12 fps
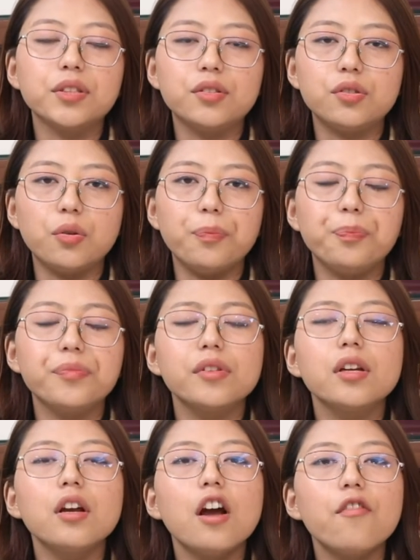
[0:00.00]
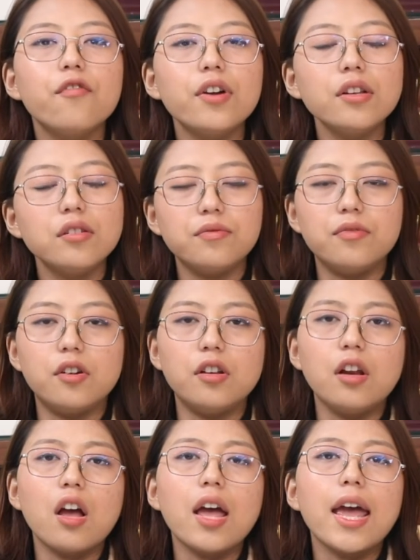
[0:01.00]
So, first of
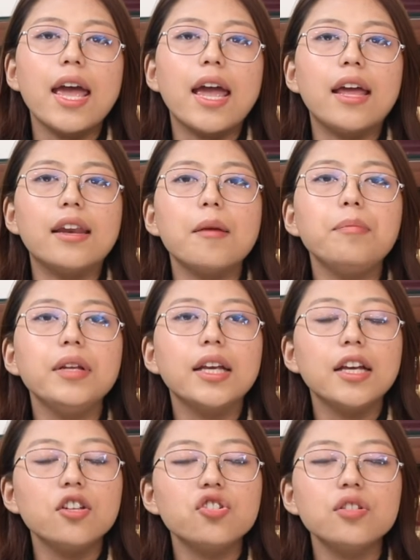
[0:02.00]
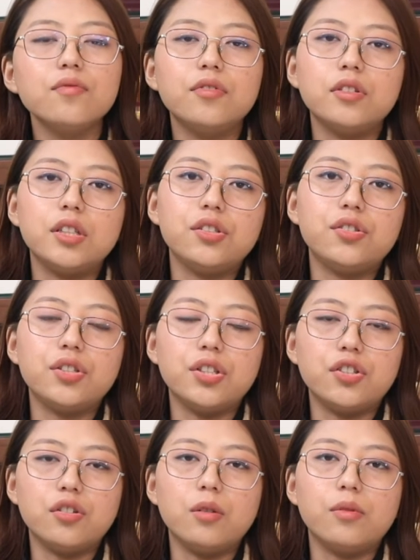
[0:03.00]
all, an application for
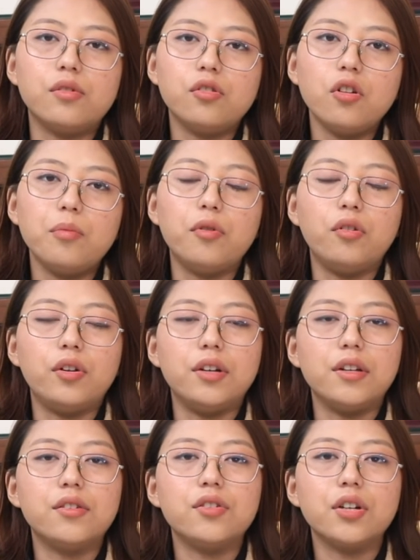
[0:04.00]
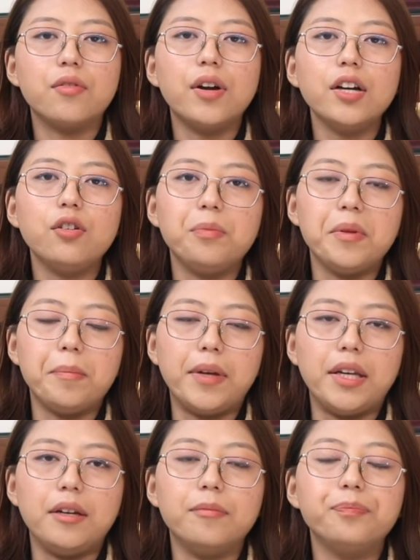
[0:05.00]
registration of stockbroker is required to be
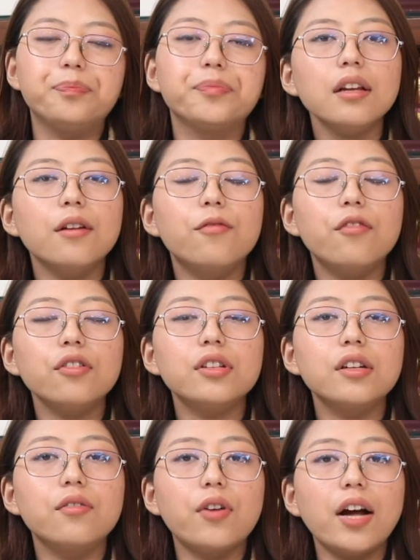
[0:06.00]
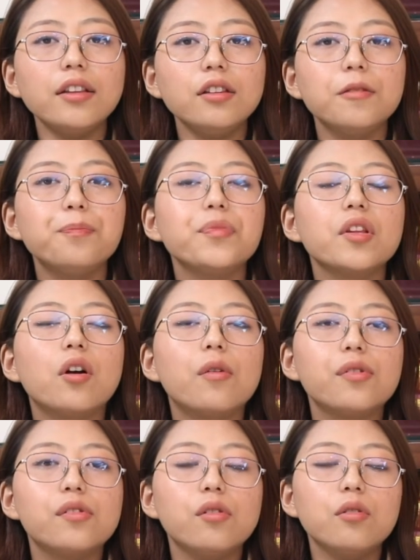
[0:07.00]
made. For the grant
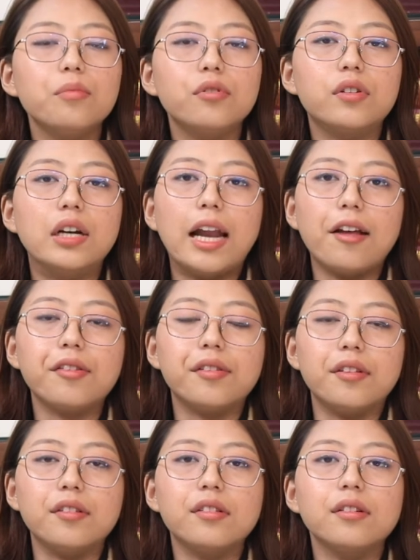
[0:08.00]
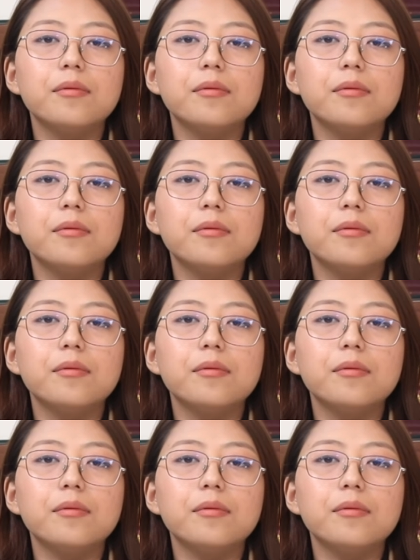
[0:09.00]
of stockbroker license,